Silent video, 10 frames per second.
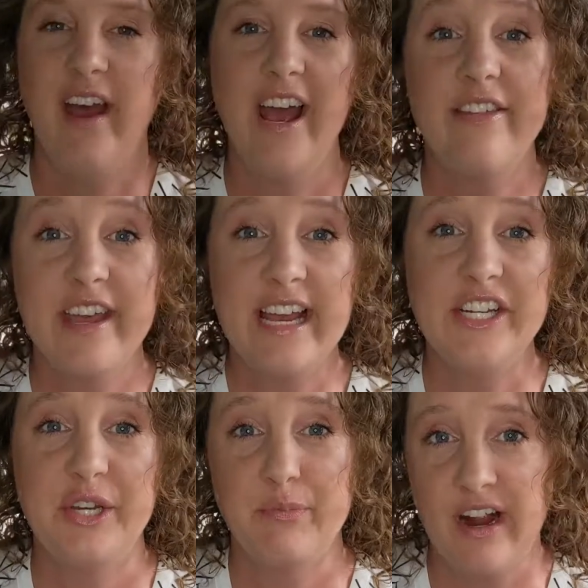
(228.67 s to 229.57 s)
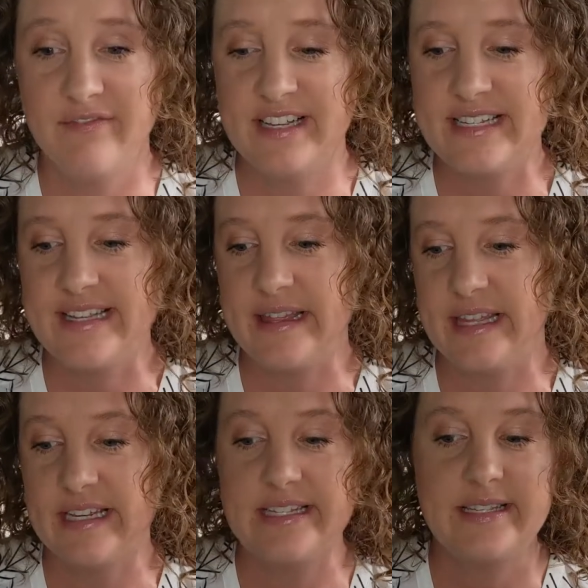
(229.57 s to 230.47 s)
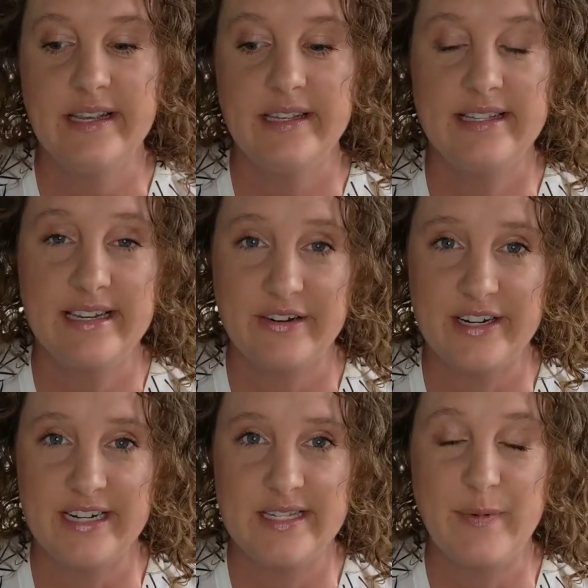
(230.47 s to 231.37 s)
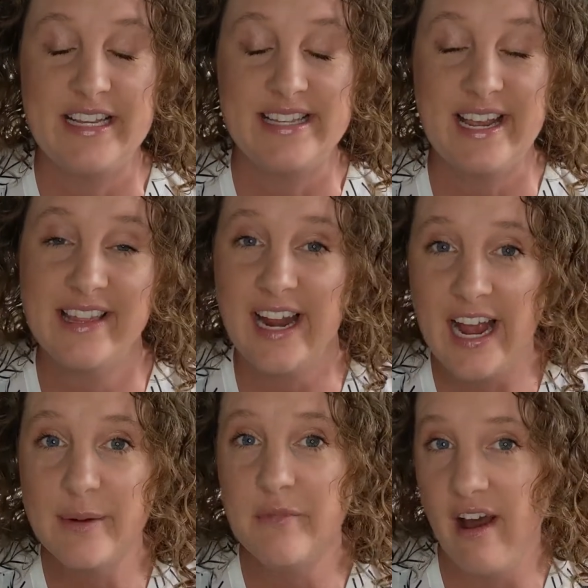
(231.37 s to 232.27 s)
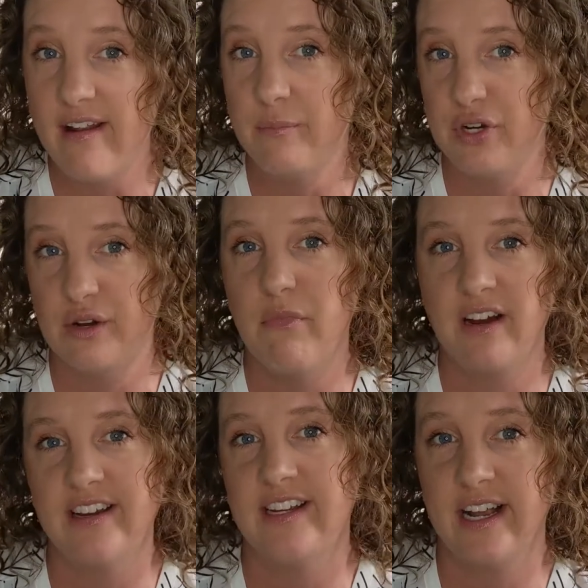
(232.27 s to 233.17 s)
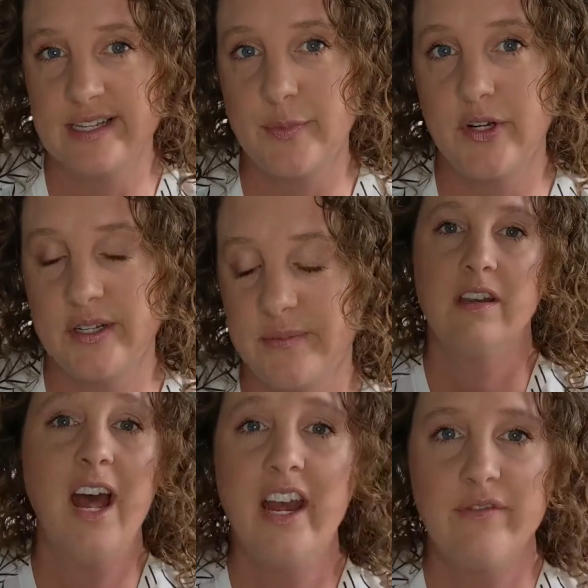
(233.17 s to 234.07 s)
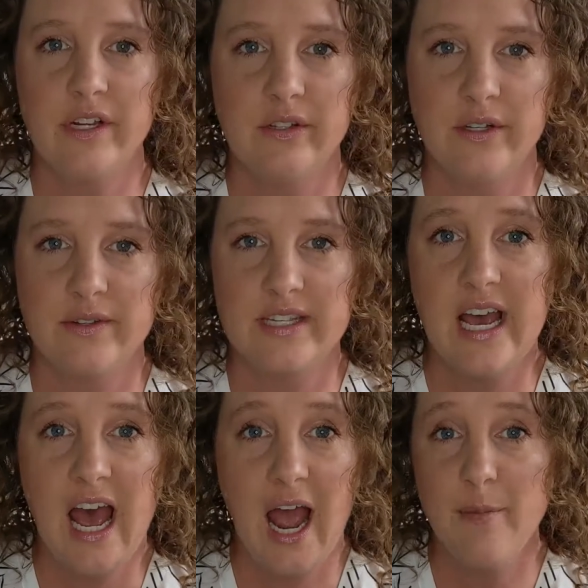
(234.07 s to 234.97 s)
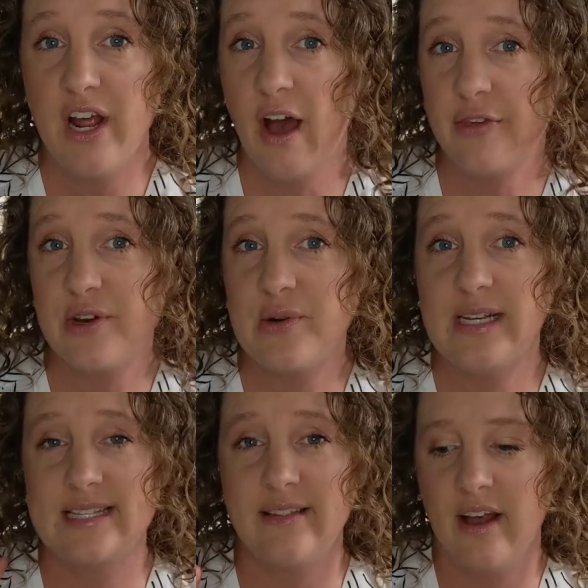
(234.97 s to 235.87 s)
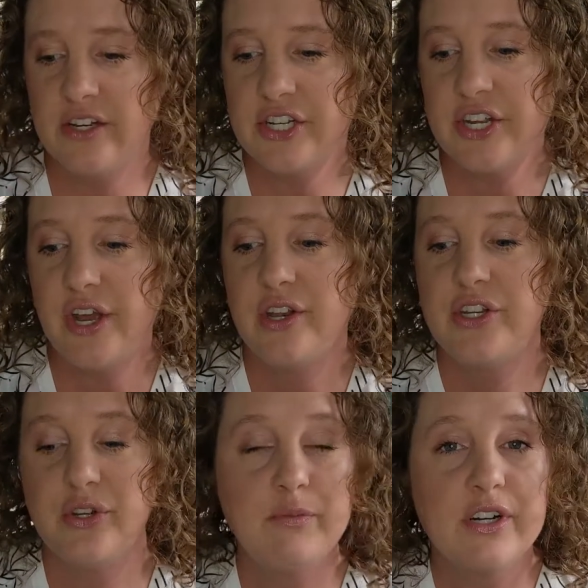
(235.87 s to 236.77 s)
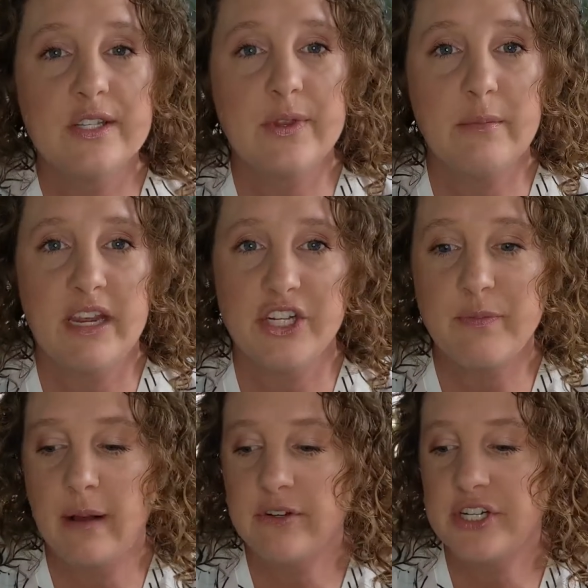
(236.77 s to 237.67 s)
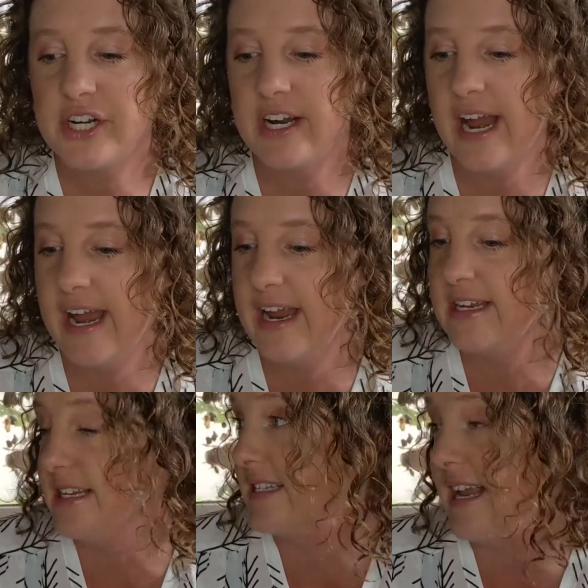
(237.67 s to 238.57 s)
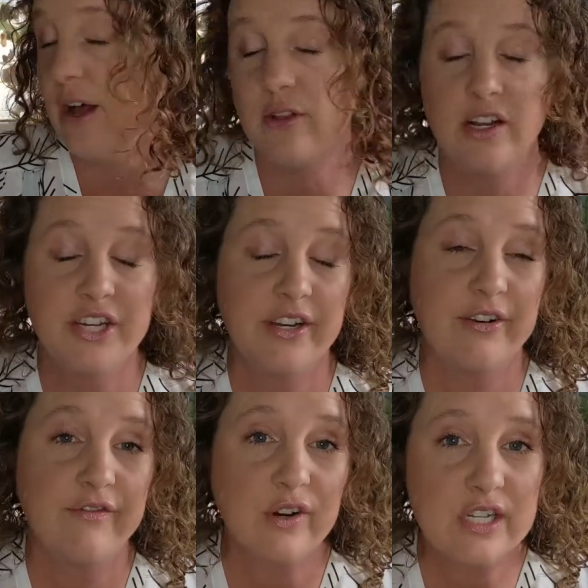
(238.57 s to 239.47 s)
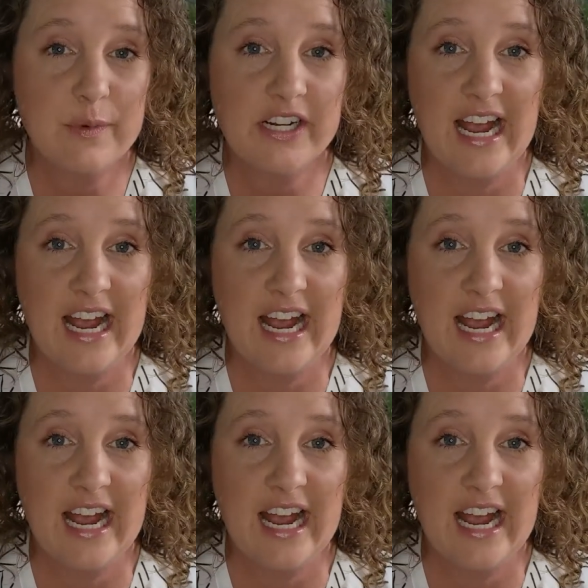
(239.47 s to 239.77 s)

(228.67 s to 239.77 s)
I think I should preface this series by saying that I am not a book marketing expert. Not even close. I'm an author who has launched, two books with a major publisher, and is now launching her first book